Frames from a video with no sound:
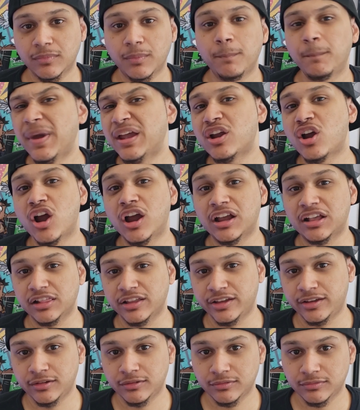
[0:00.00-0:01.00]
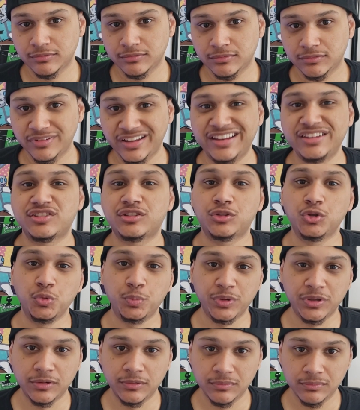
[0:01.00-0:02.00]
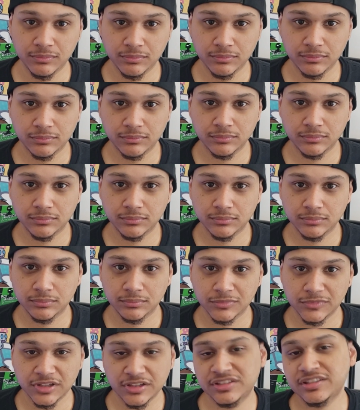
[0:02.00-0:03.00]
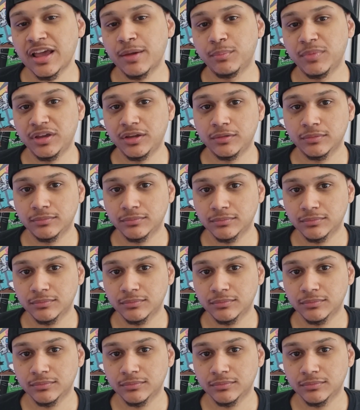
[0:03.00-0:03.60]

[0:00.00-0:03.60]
men are ugly and stupid. Except me.